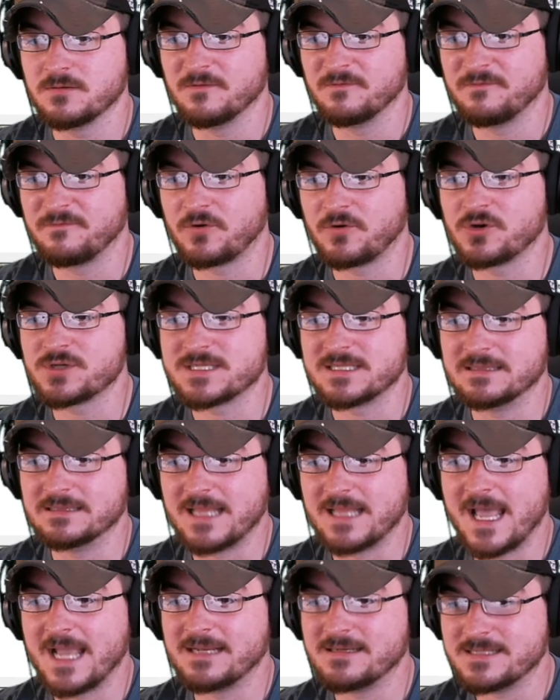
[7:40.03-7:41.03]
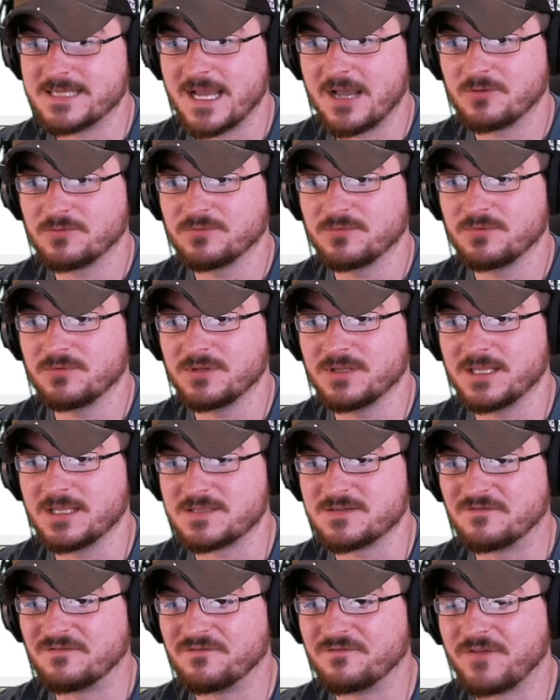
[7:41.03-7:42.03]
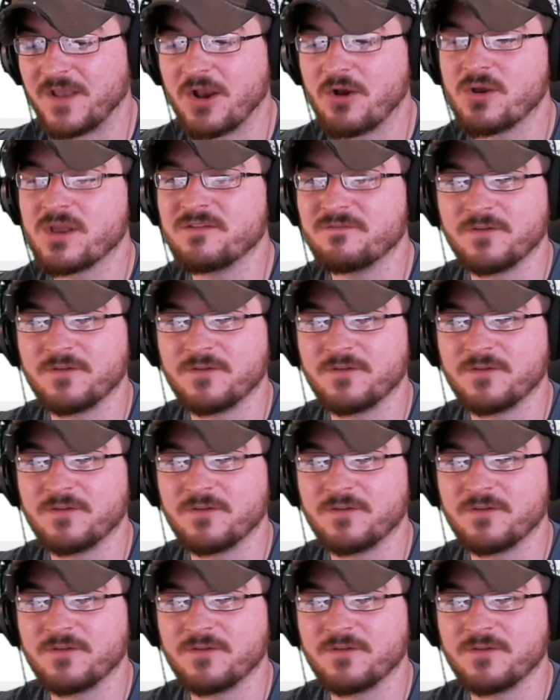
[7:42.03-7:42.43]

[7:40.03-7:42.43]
first line down, it's very,